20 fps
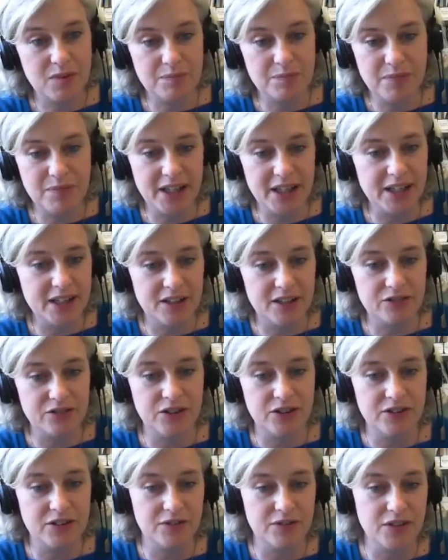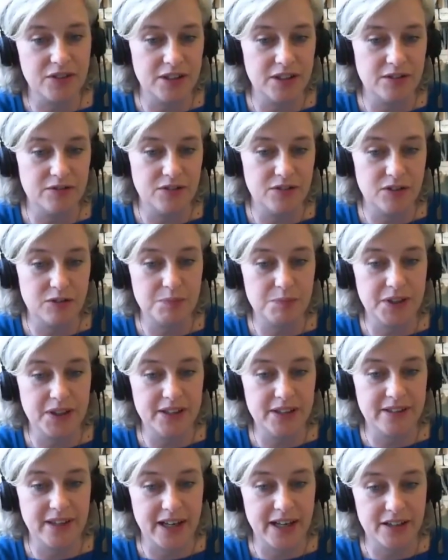many countries have kind of
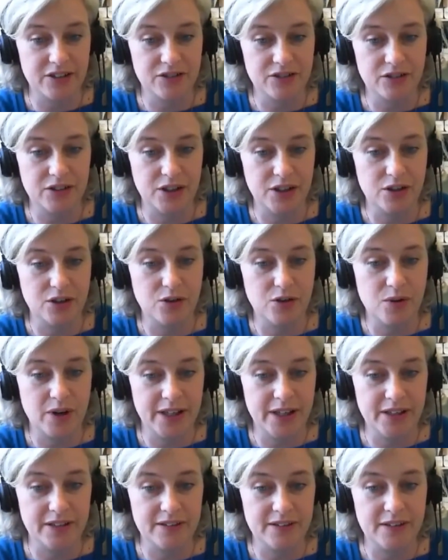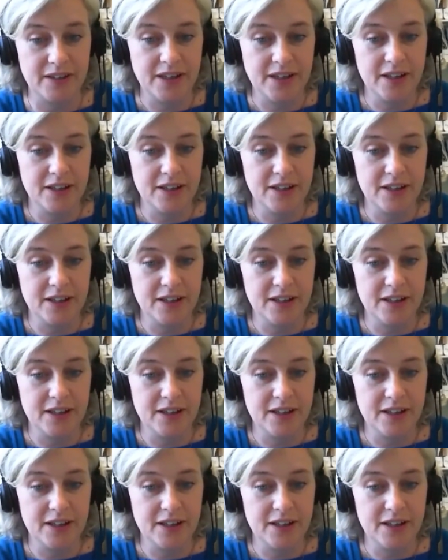displayed actually quite